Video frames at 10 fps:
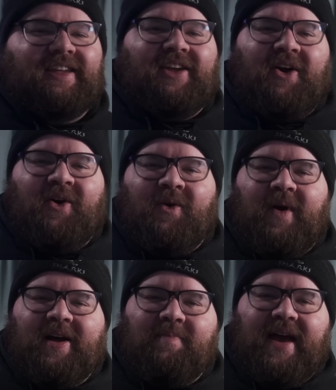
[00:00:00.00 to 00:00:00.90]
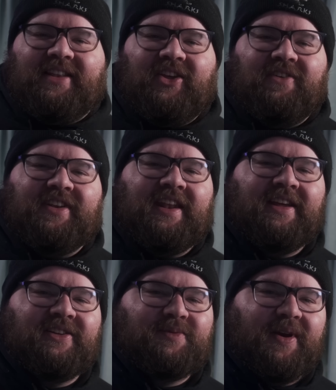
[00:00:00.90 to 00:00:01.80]
Yo, welcome back to UFD
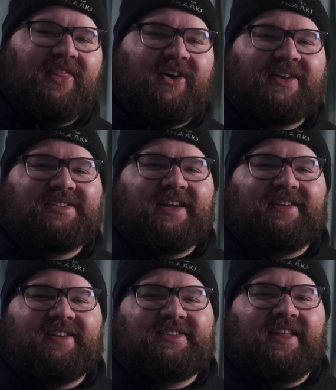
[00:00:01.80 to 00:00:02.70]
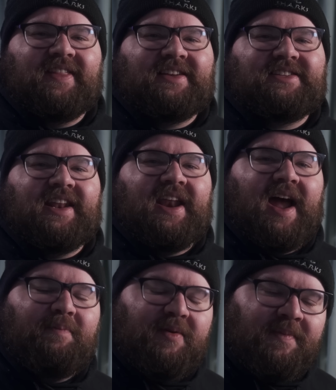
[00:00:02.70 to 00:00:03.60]
Deals, bringing the hottest tech deals on the internet.
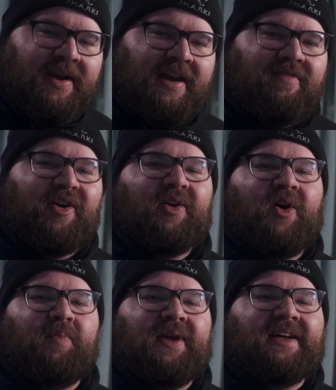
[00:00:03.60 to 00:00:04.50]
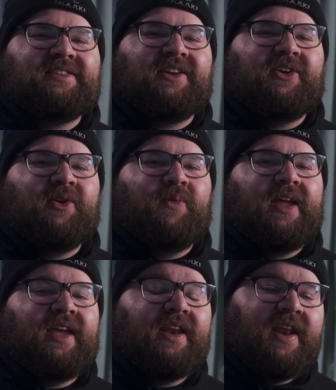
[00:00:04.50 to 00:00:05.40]
Happy Monday, everyone. Hope you guys had a good
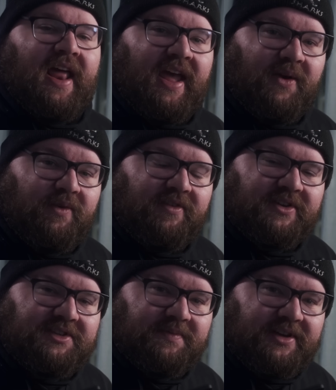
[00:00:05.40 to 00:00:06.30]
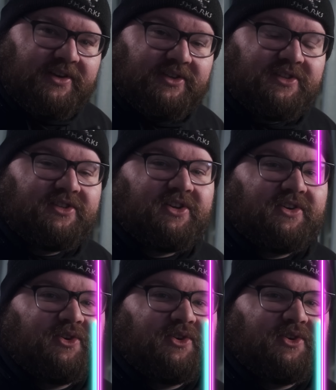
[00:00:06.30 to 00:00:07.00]
weekend. And hey, we've got some deals to start your